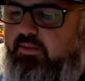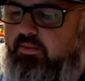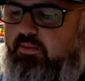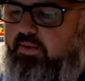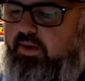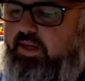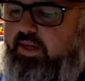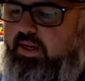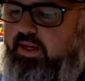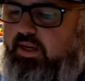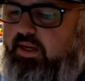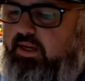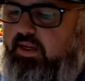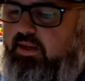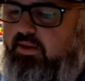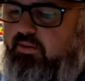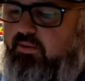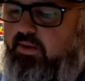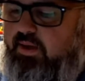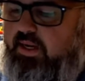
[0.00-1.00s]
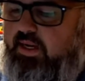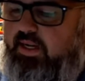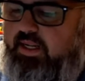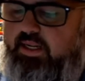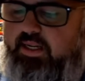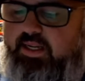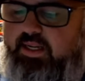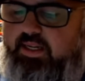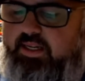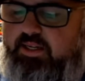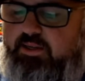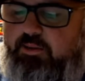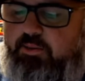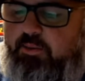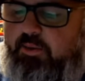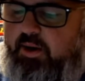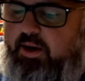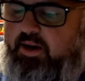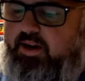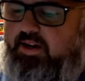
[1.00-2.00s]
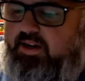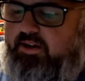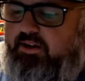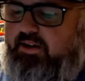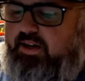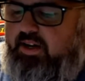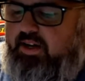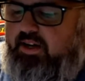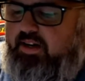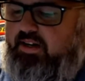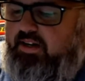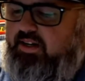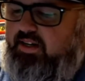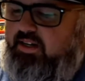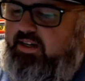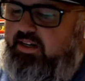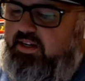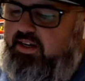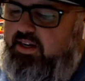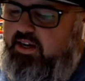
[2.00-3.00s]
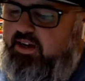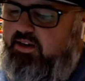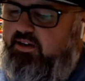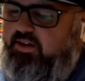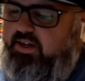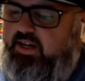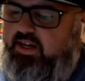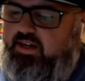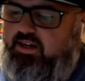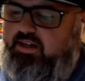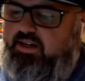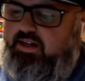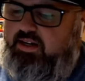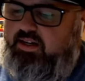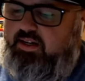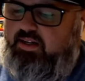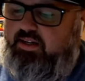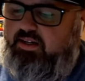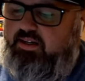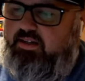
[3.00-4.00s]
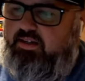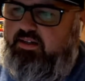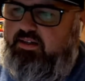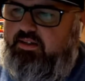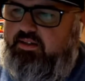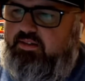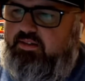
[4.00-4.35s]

we really need to work on our